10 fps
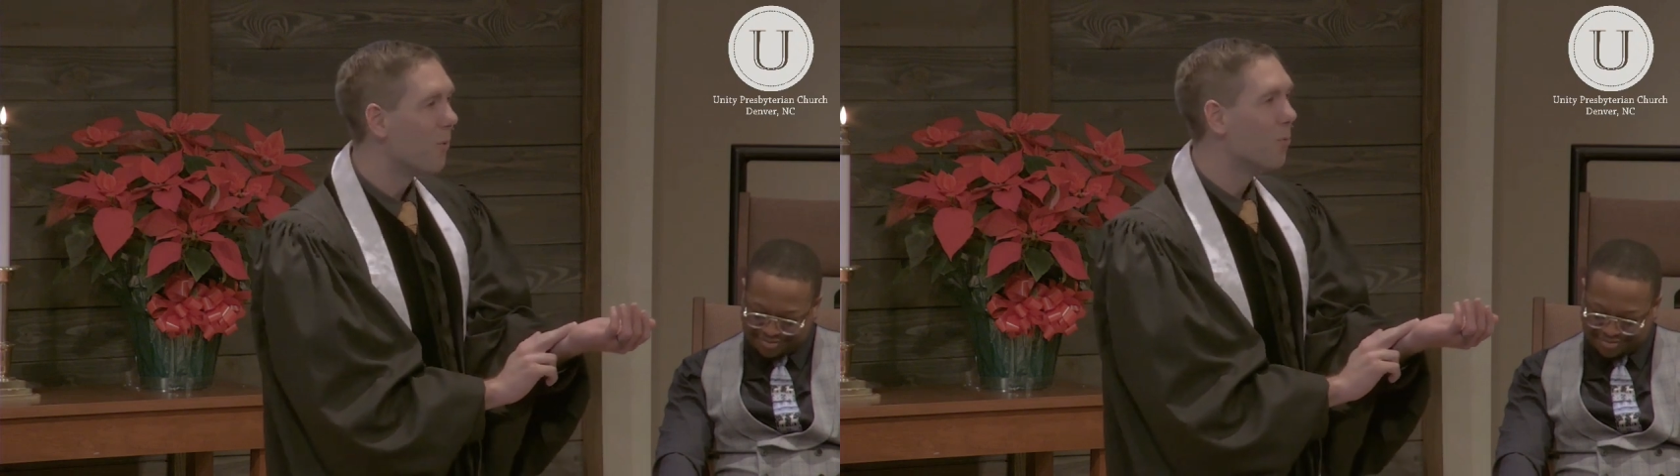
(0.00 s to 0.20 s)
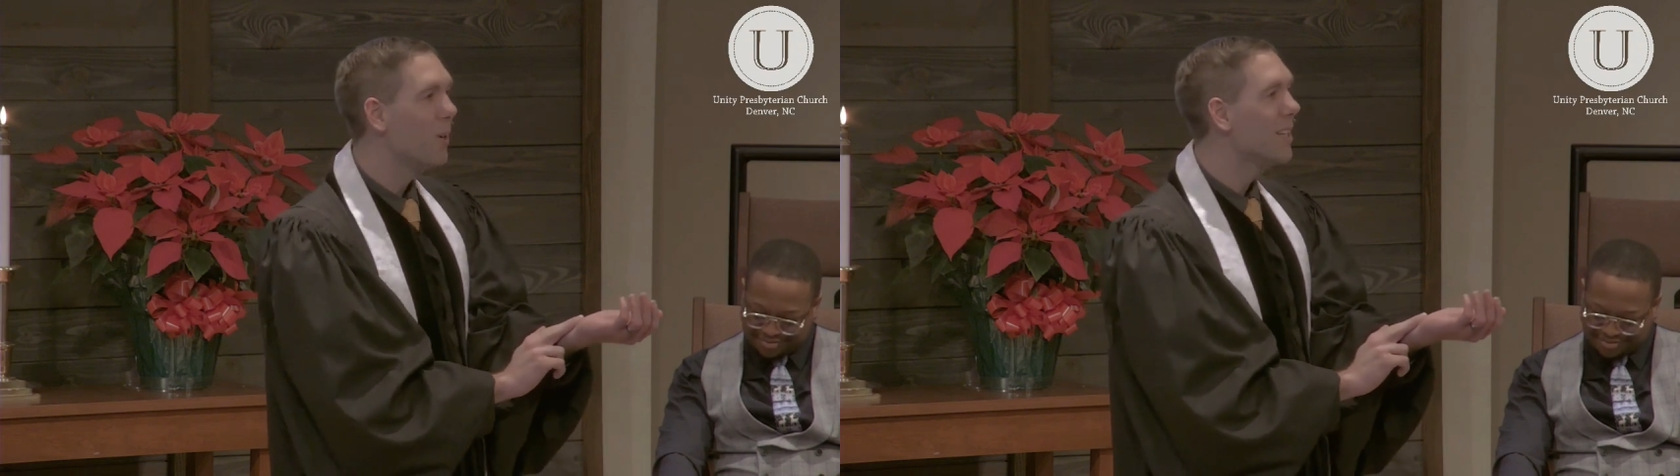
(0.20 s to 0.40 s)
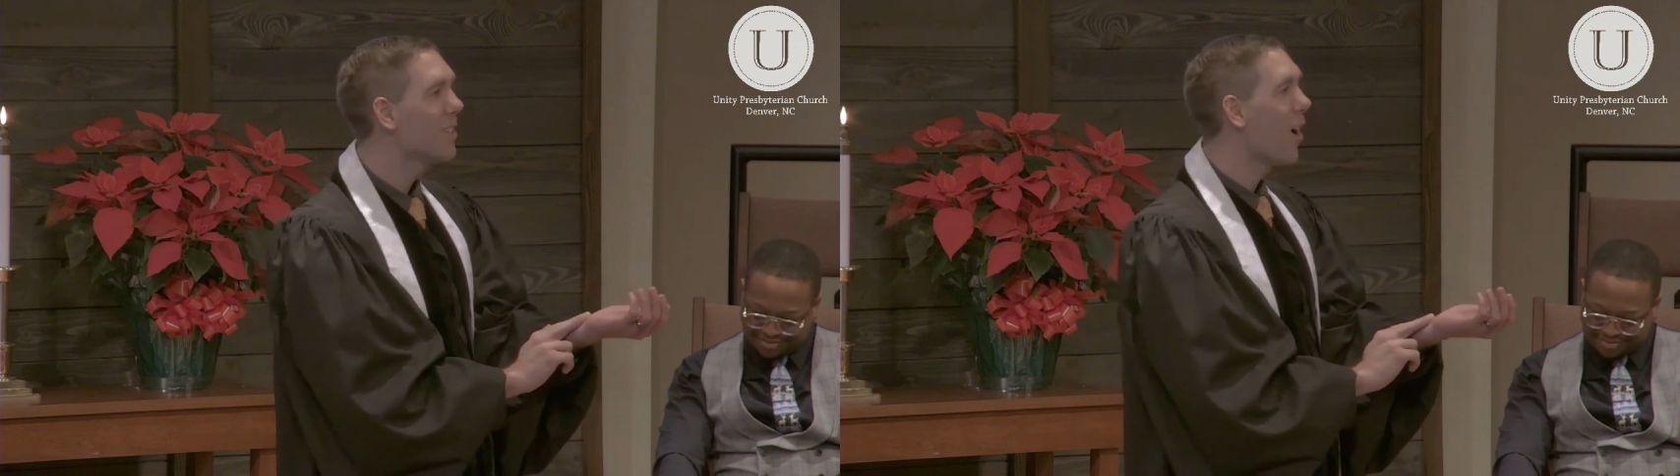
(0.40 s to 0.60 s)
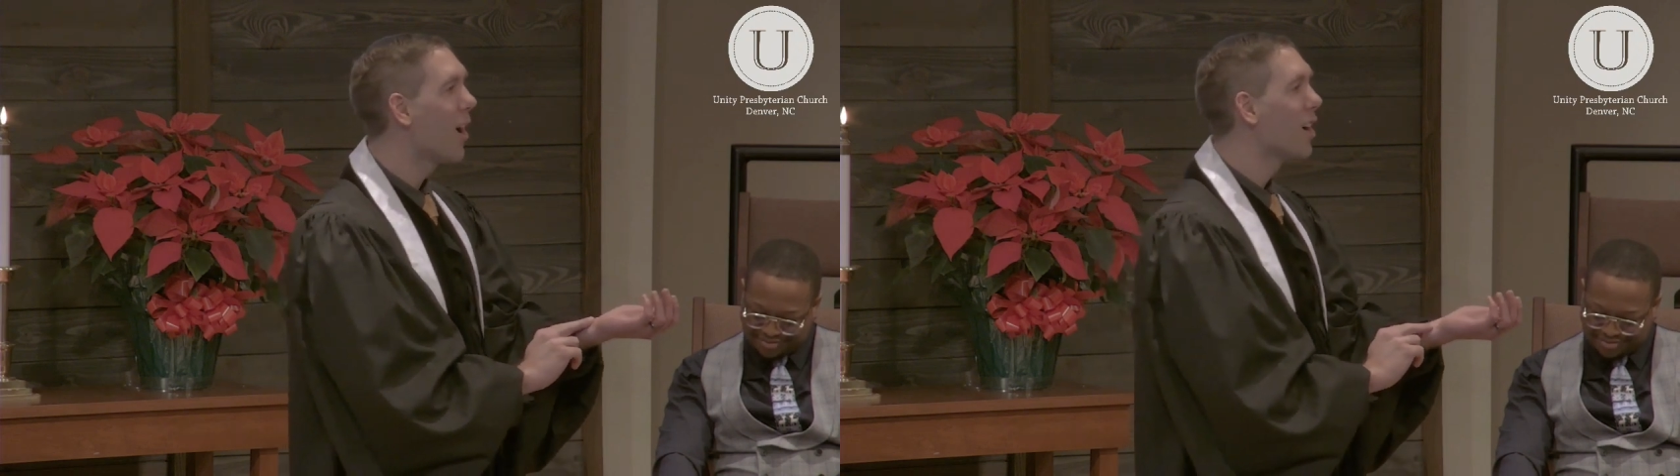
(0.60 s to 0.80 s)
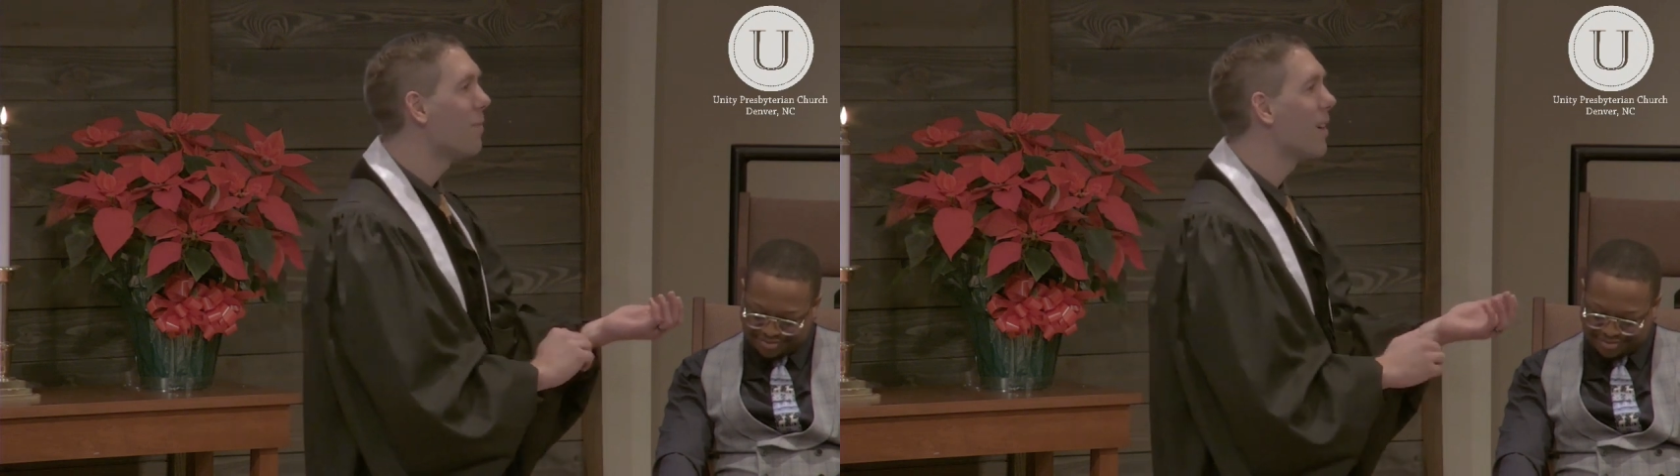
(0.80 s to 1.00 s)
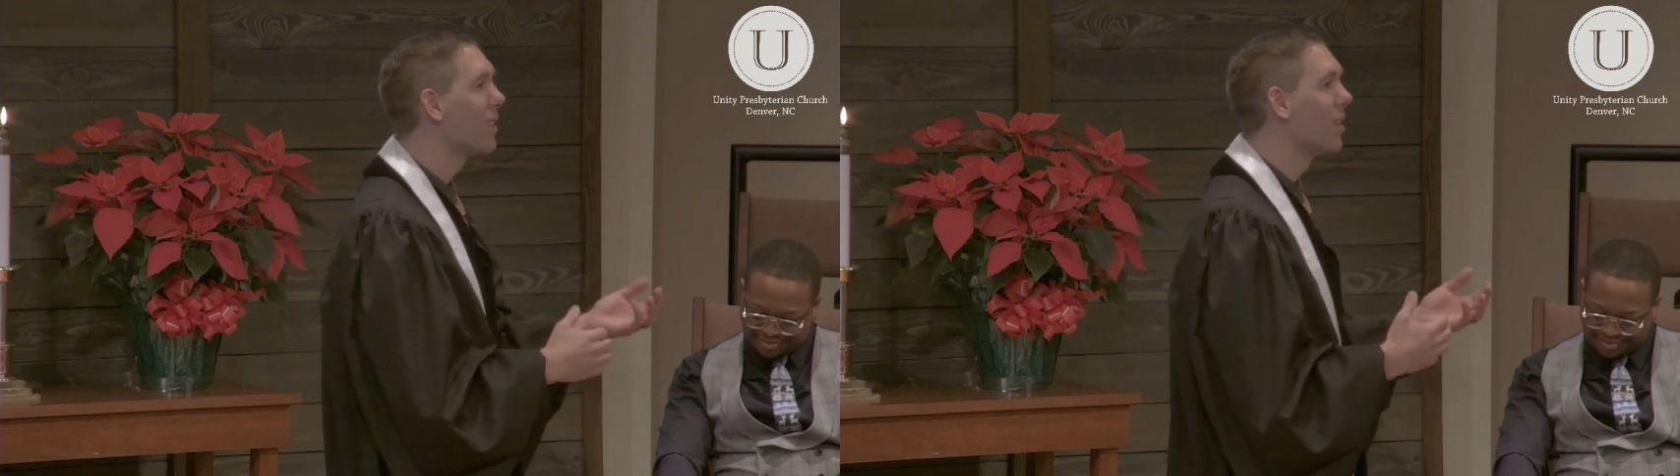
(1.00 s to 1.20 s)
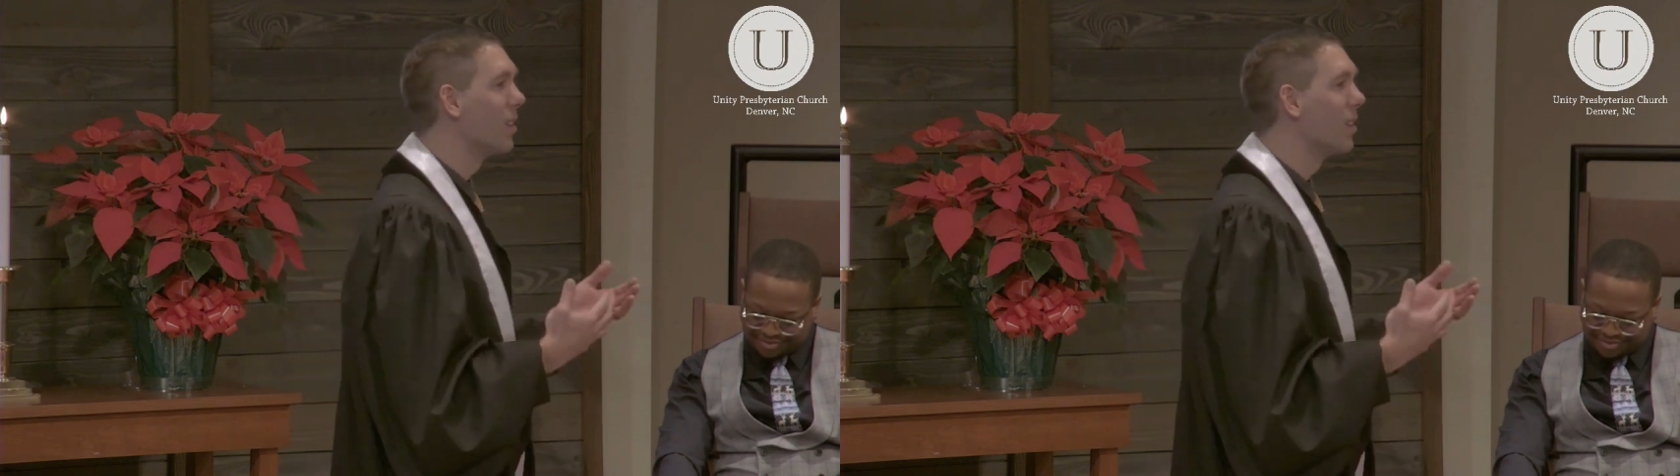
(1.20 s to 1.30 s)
When we talk about the